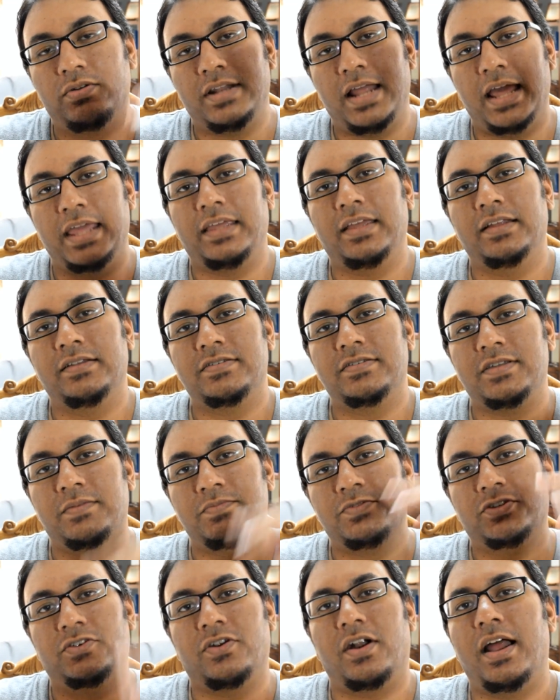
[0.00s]
like it,
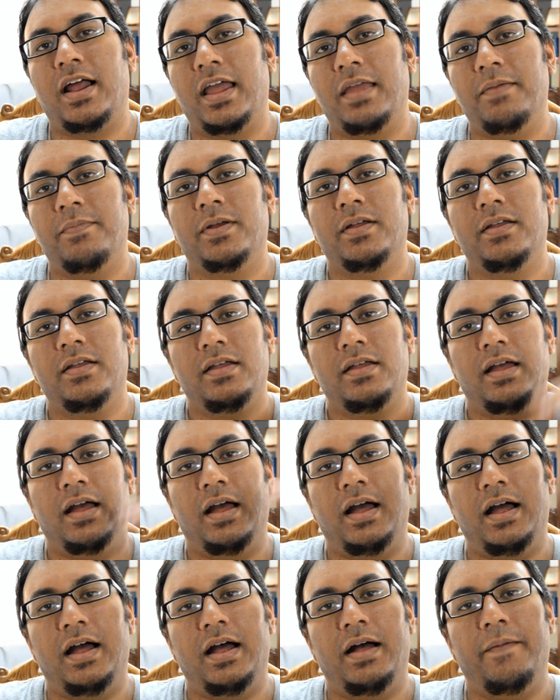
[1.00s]
subscribe
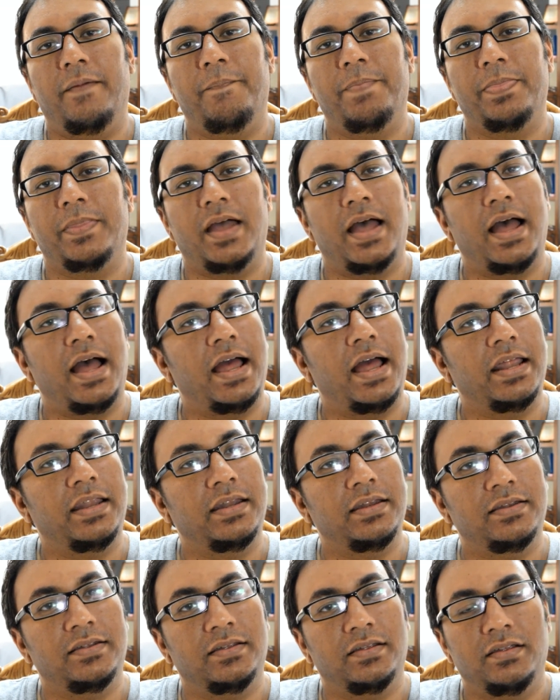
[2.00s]
um,
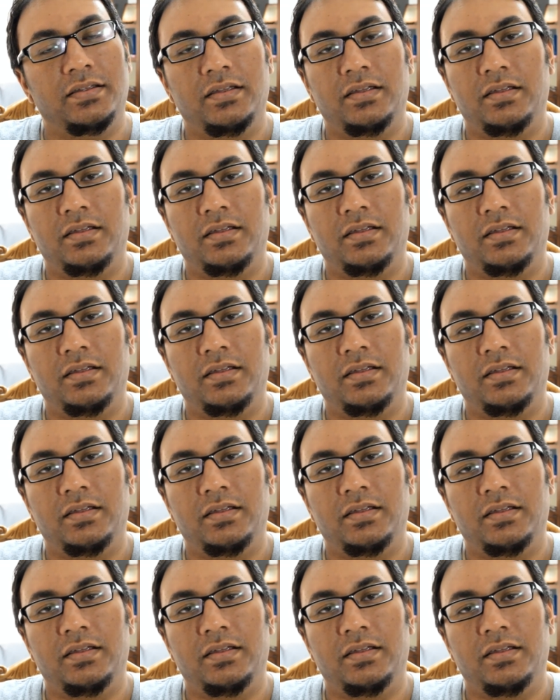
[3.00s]
and